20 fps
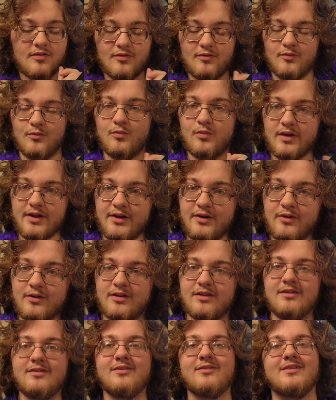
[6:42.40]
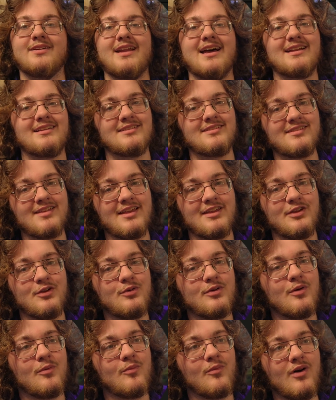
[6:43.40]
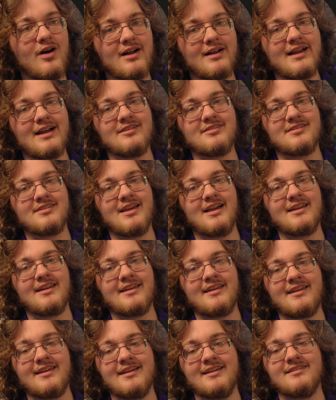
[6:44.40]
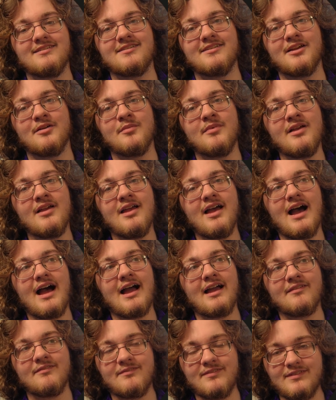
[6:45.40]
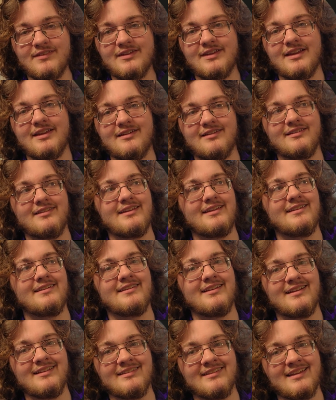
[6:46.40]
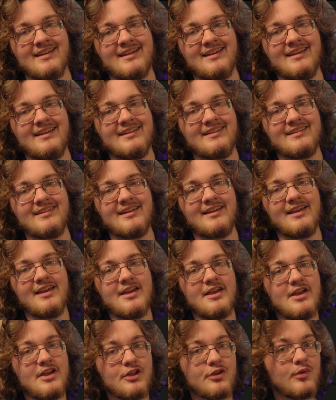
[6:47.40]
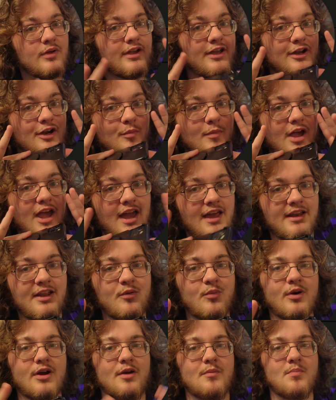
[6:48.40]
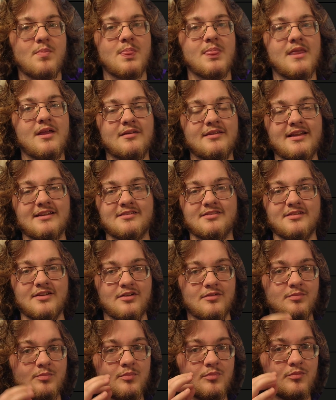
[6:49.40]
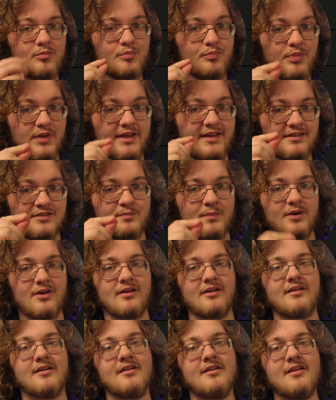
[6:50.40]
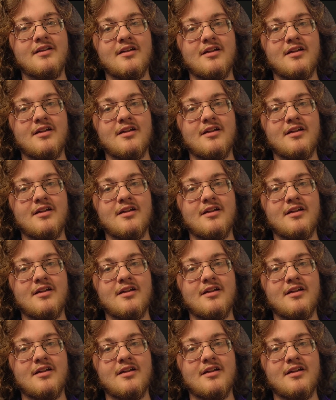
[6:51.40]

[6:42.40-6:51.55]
real when I say you can walk outside and get some. I've literally done that. You can get them anywhere. That's their biggest perk.